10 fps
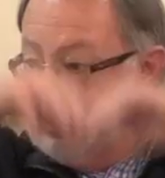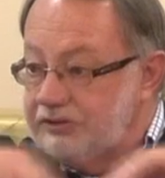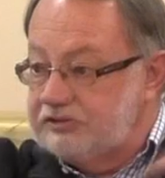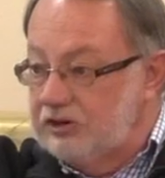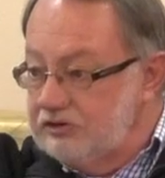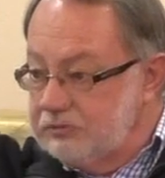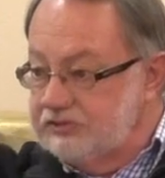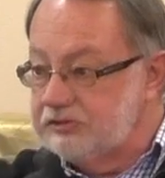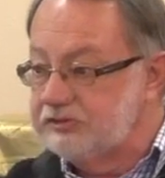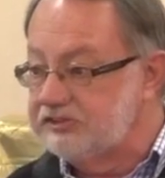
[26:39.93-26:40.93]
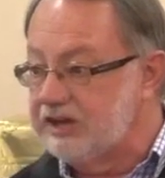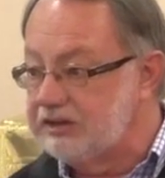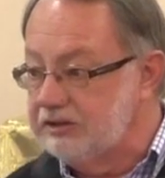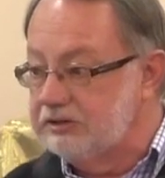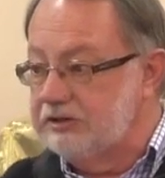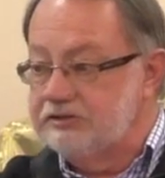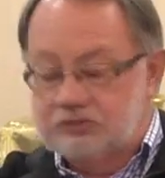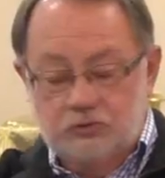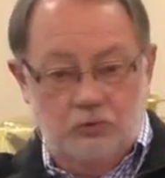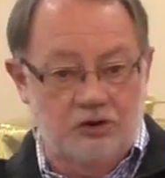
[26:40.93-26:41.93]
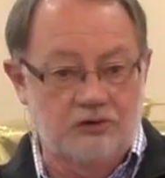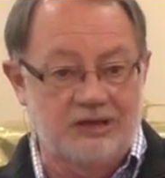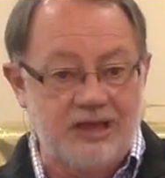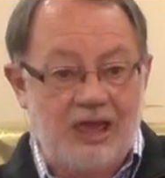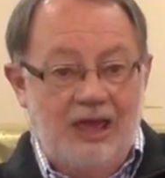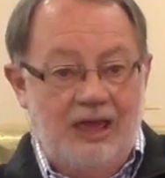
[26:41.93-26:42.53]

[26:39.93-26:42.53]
the church was too secular and too worldly,